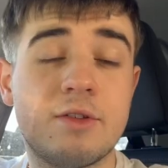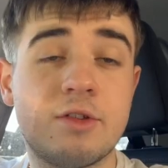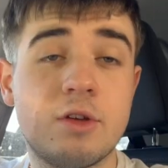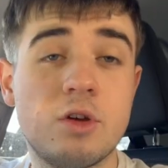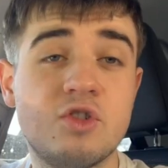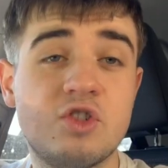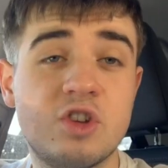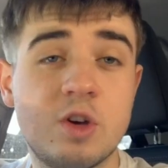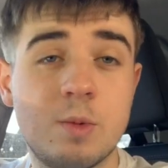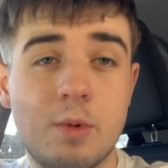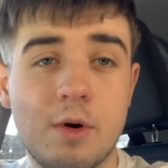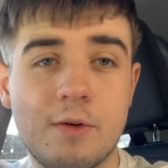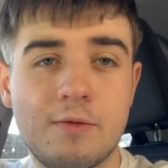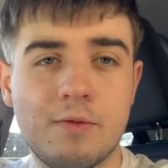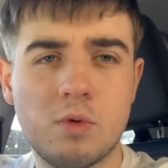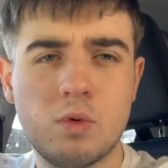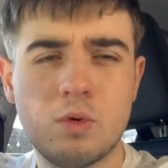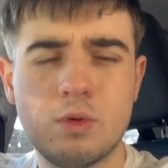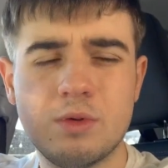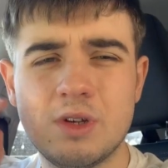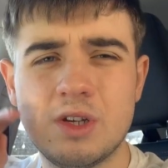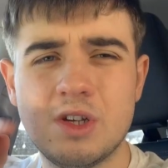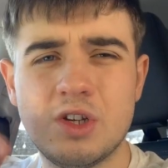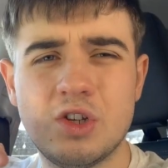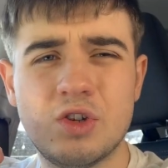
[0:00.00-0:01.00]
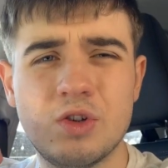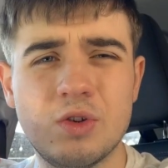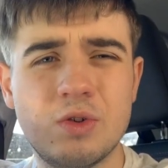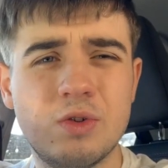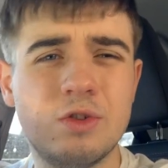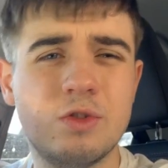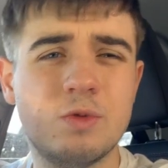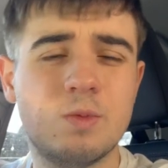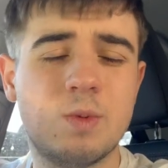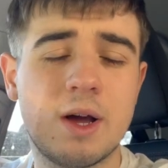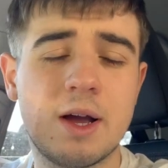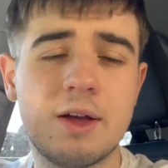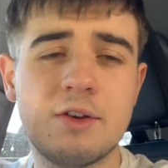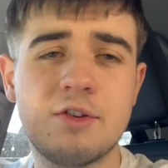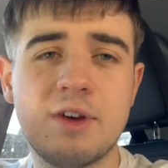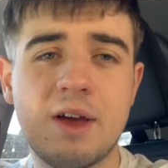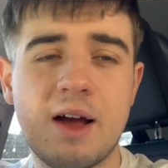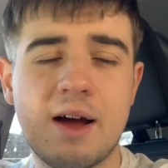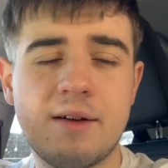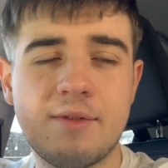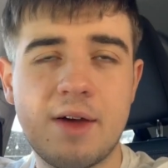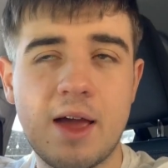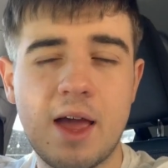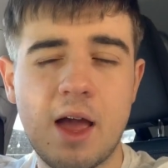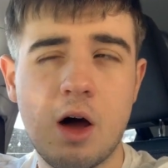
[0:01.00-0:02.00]
Ship off all these shoes. We actually
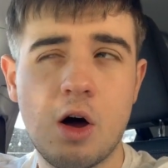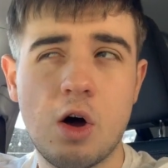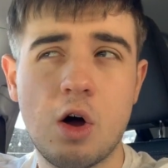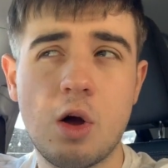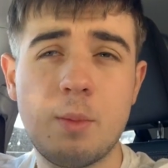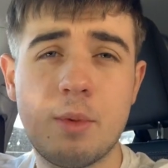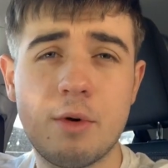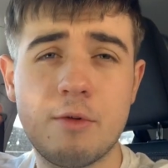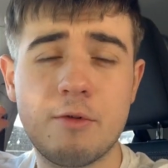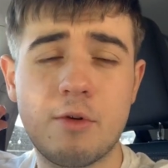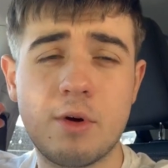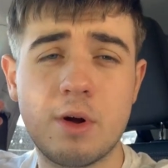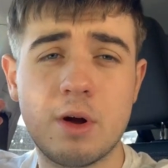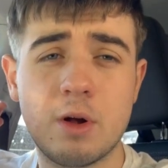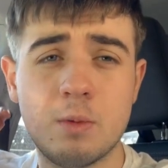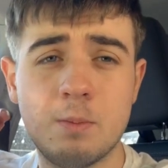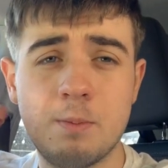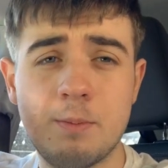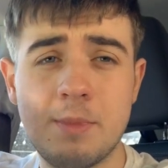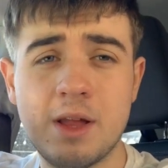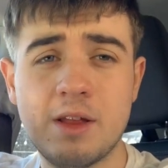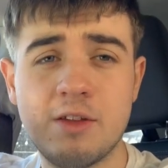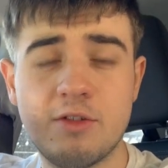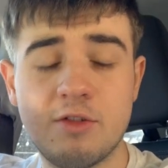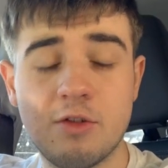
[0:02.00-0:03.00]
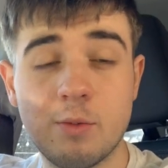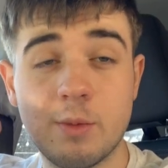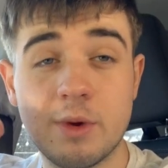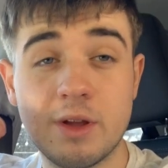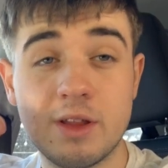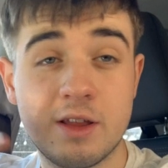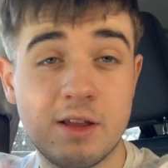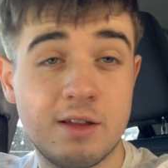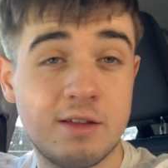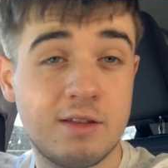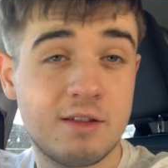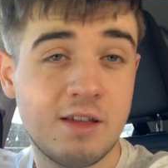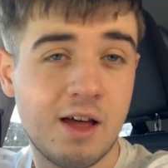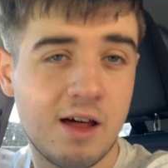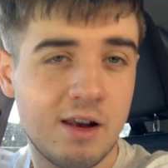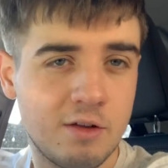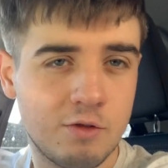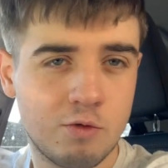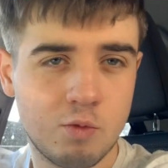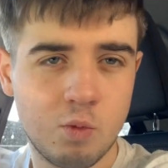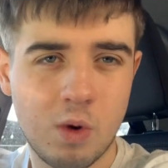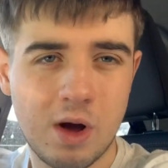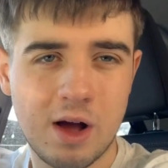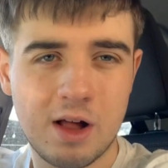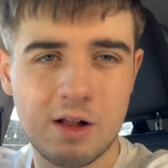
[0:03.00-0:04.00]
have a Hyperreal mids that we did sell
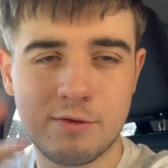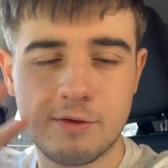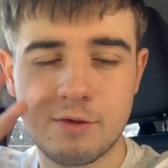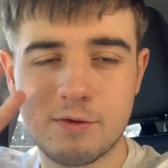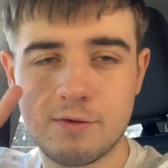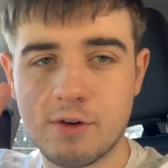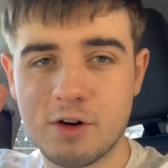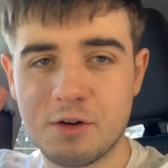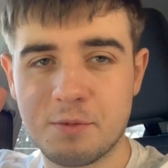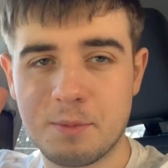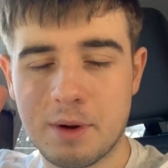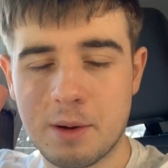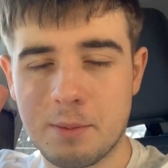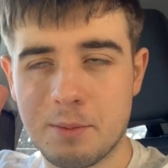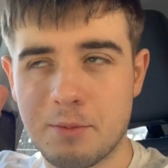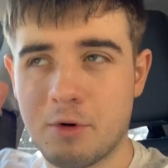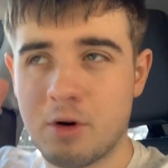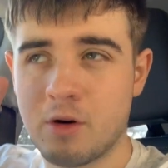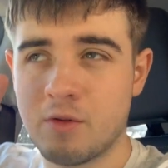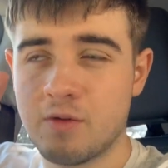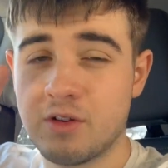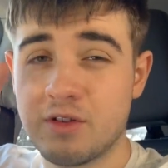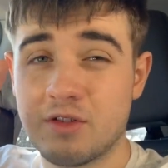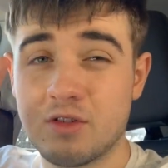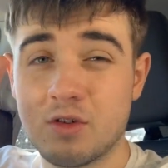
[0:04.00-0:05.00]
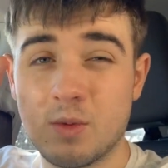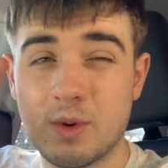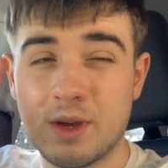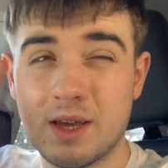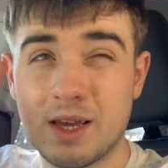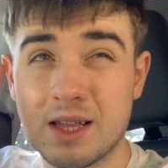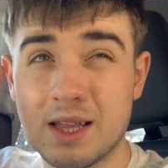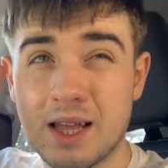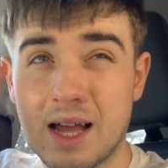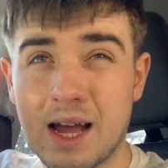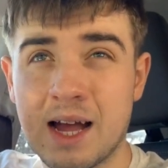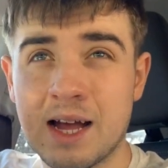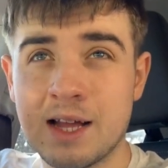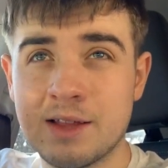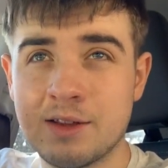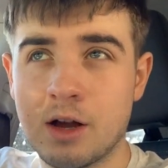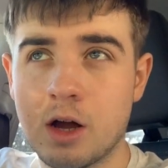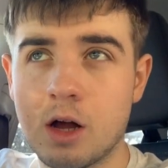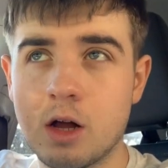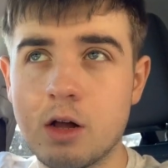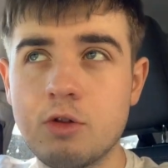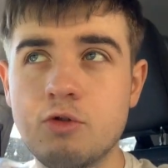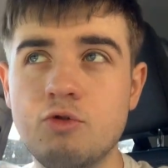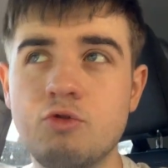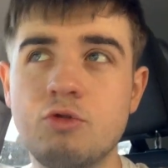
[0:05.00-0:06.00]
as well for £5 profit, so we can add
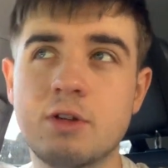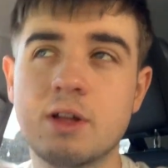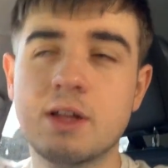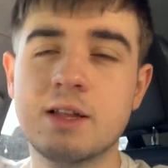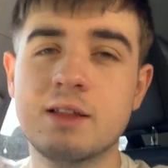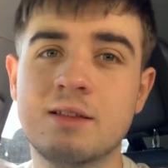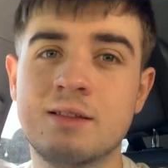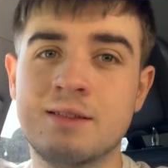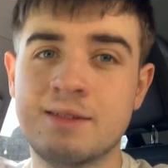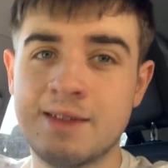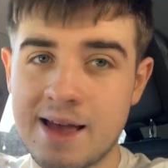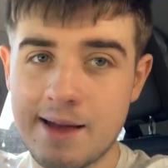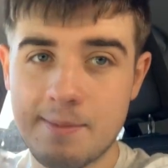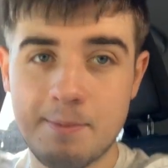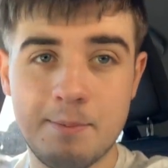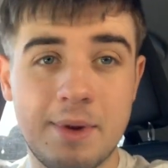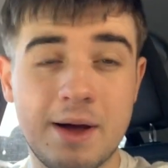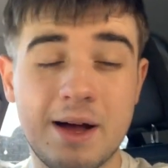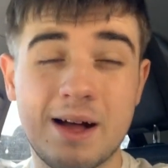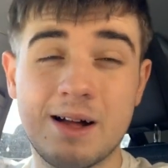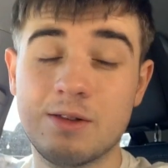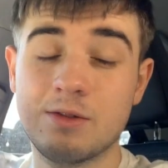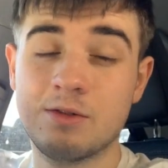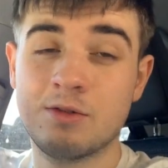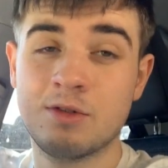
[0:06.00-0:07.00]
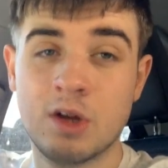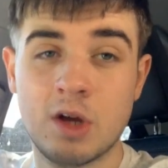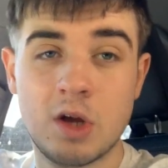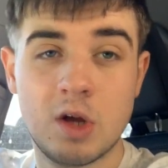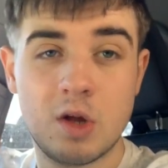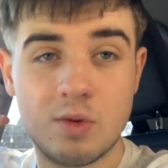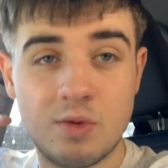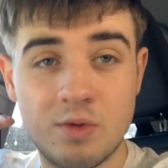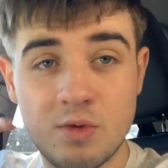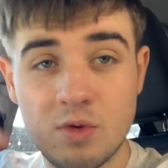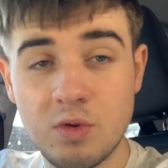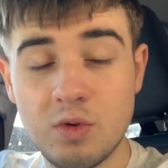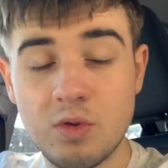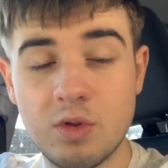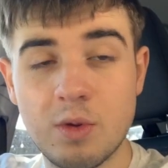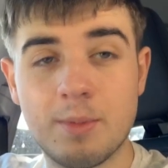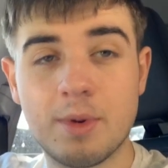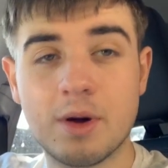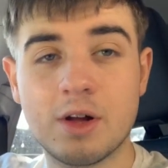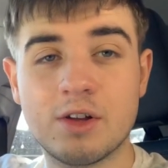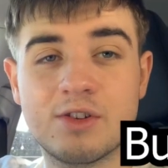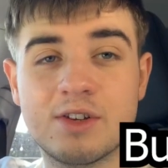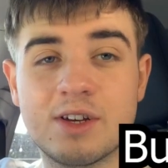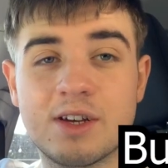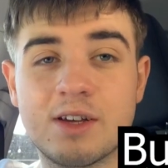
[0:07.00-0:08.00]
£110 to the
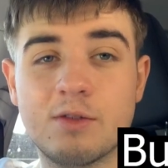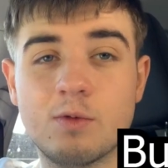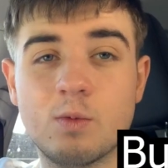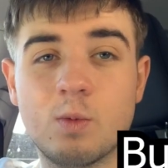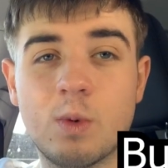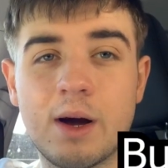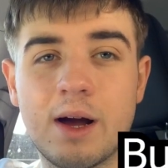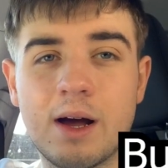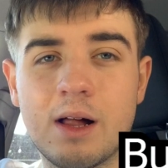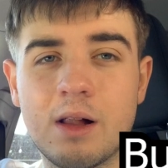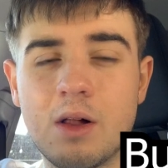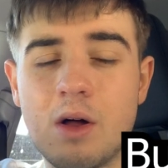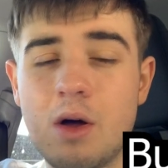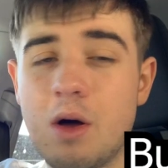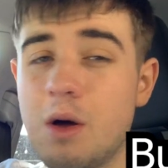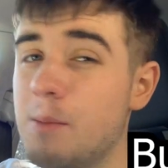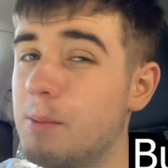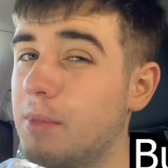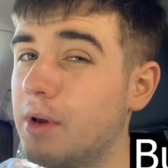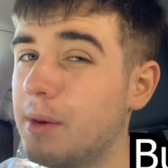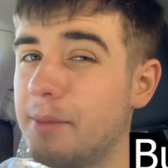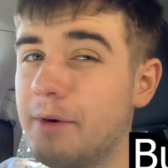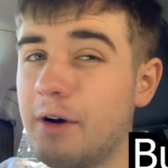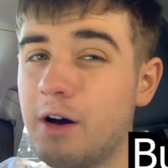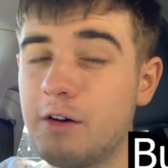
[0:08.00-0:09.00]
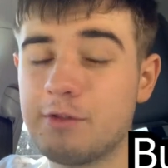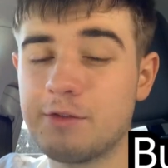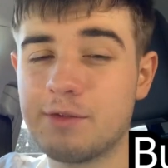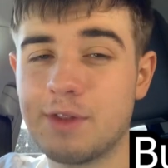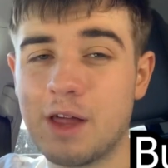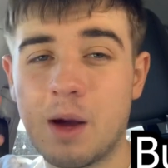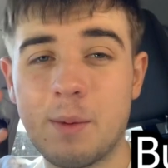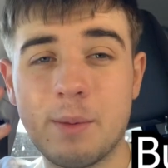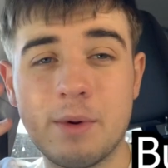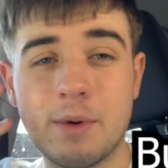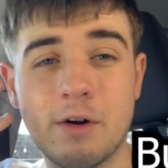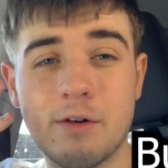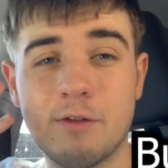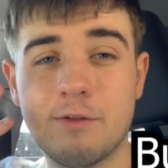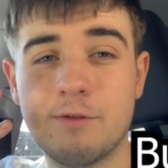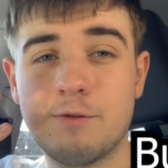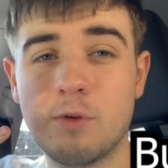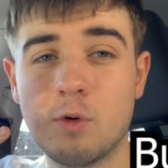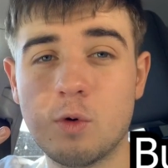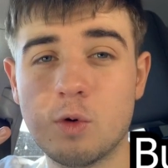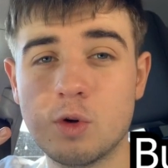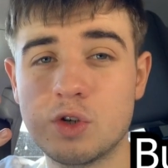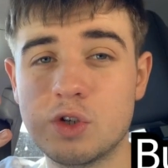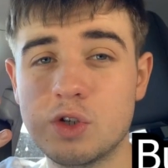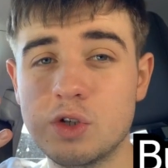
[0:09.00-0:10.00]
budget as well. But apart from that, we've got
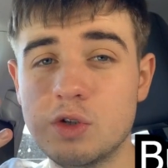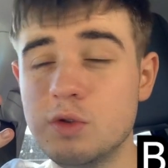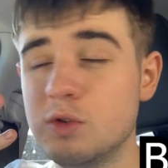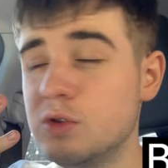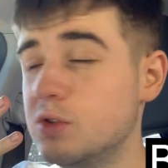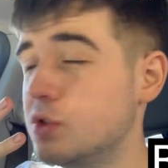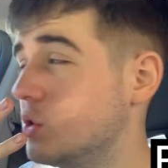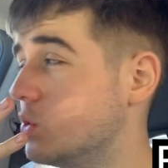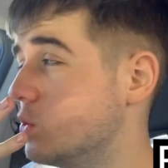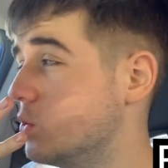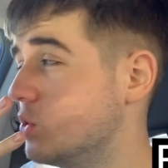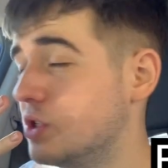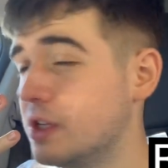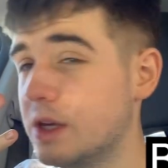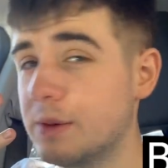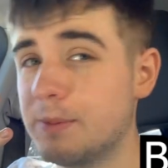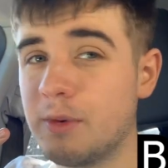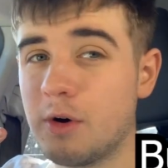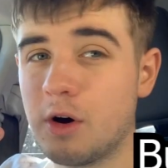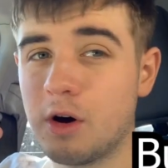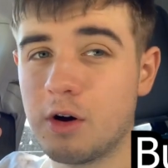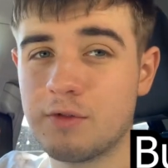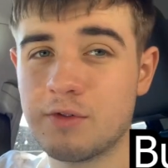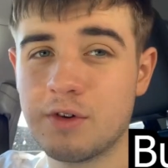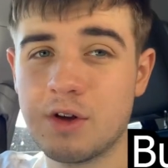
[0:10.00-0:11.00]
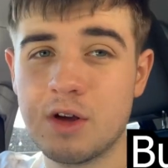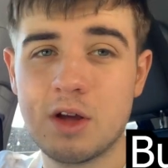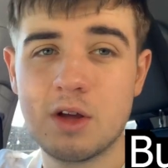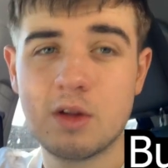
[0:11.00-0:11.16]
four shoes to ship off.